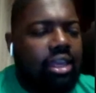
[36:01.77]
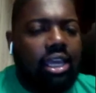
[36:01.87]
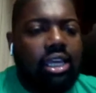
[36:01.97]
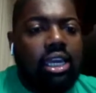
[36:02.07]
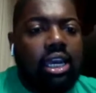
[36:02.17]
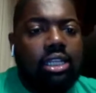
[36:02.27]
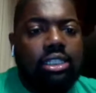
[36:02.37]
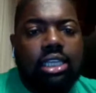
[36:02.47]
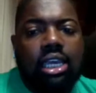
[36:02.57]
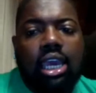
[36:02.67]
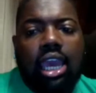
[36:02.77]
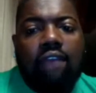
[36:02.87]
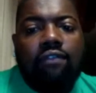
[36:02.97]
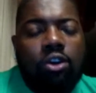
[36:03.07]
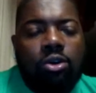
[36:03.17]
Like
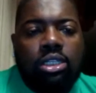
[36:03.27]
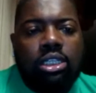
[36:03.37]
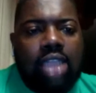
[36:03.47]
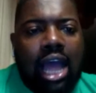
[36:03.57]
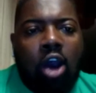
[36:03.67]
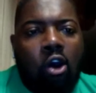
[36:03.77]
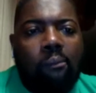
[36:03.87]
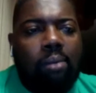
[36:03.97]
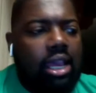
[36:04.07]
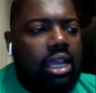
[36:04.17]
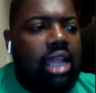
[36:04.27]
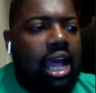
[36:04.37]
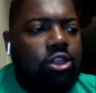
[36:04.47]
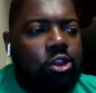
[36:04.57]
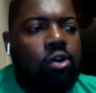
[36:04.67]
if dude is not open, he's
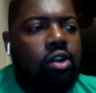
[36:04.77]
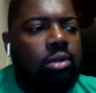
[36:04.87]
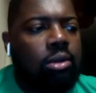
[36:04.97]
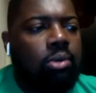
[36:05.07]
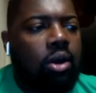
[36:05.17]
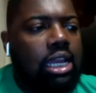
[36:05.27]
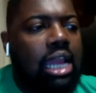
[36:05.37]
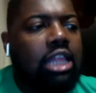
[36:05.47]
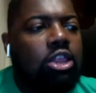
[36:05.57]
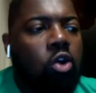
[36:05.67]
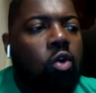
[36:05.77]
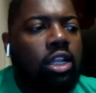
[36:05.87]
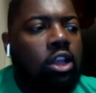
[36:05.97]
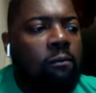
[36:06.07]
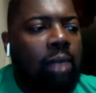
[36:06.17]
not throwing him the ball. He's not
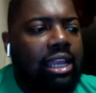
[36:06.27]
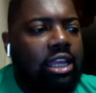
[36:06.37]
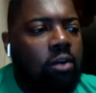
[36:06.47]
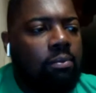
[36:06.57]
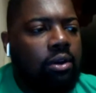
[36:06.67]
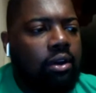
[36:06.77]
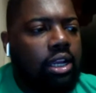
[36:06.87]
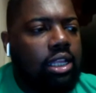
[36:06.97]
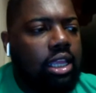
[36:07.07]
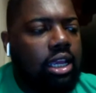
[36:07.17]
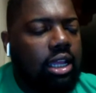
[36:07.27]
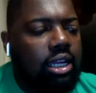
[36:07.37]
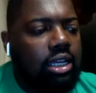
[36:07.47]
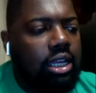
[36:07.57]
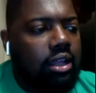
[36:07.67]
throwing nobody open or anything
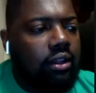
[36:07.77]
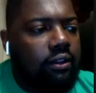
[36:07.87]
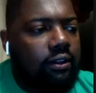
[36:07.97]
like that.